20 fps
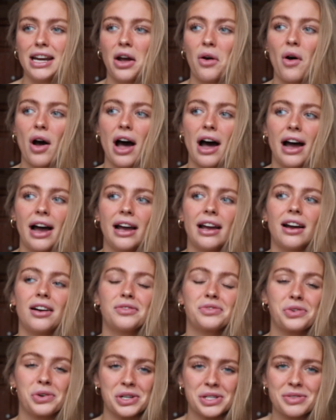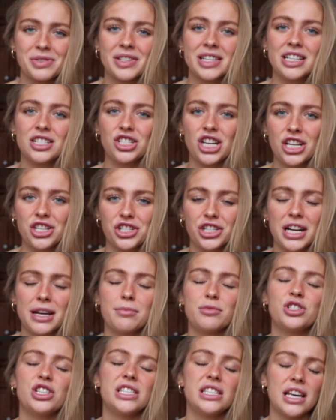no, I, of course, is gonna change her name,
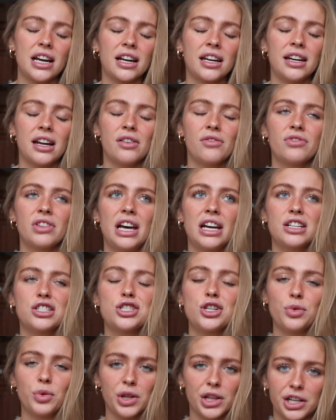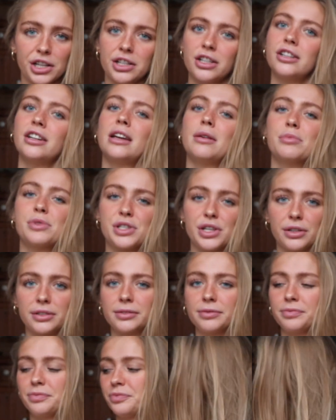and she's young enough that she will learn her name
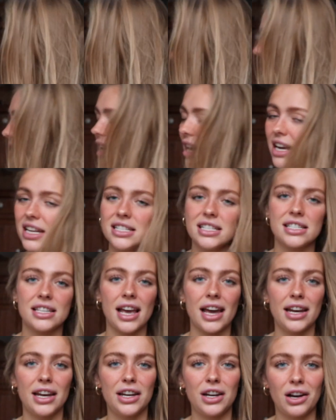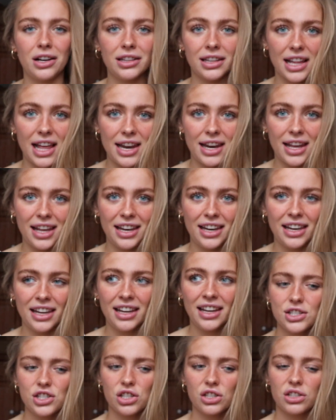soon. And yeah, I decided on Lennon.
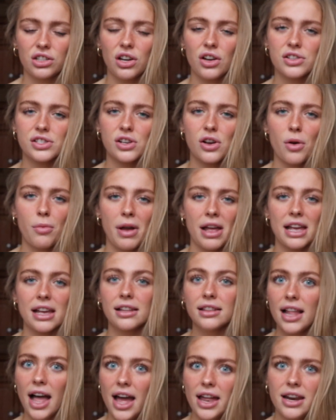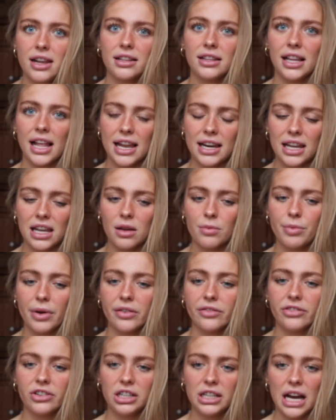She'll also go by like Len and Lenny,
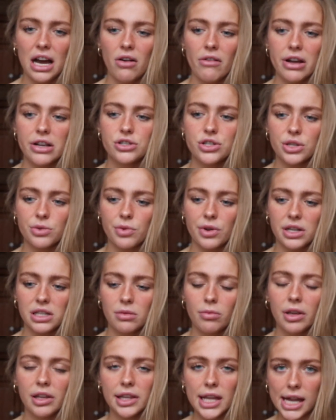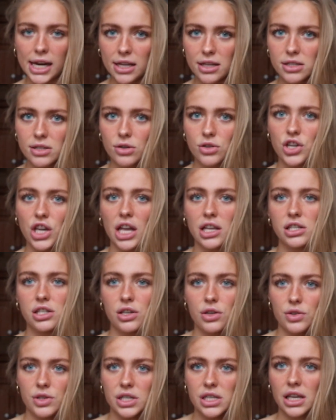but for now, I just want it to be Lennon, so she gets
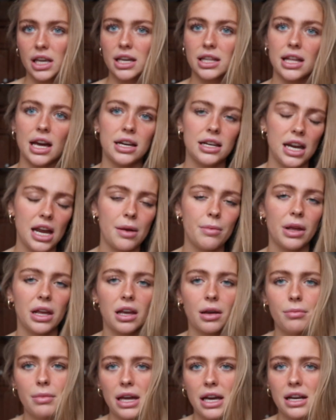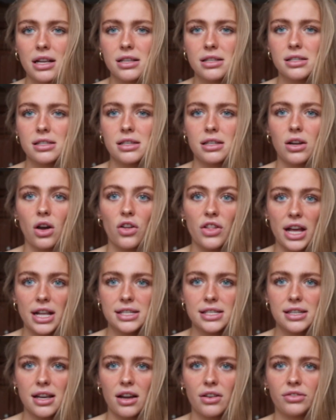used to like that name and commands and all
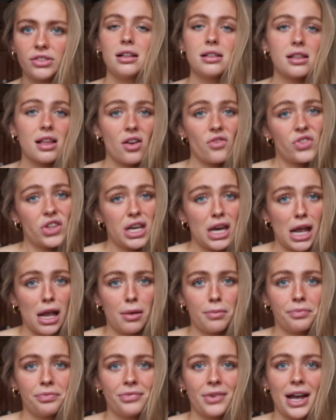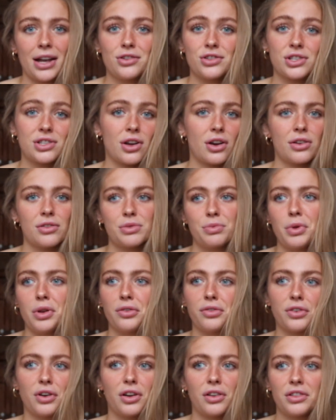that stuff. I love the name. I just thought it was
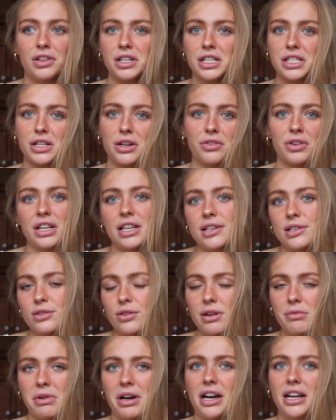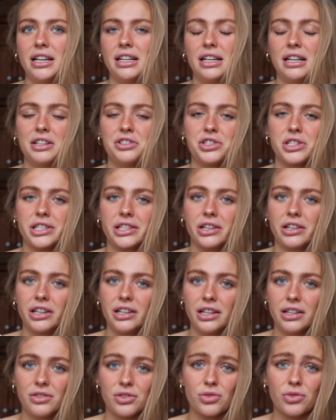beautiful. There was no really story behind it. I just thought
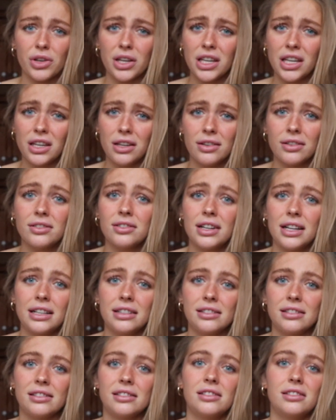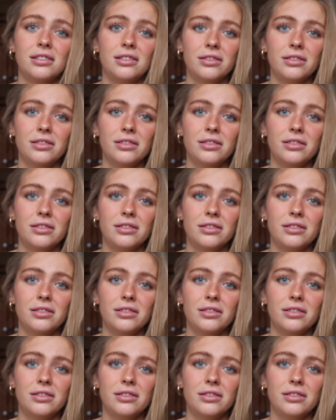it was really cute and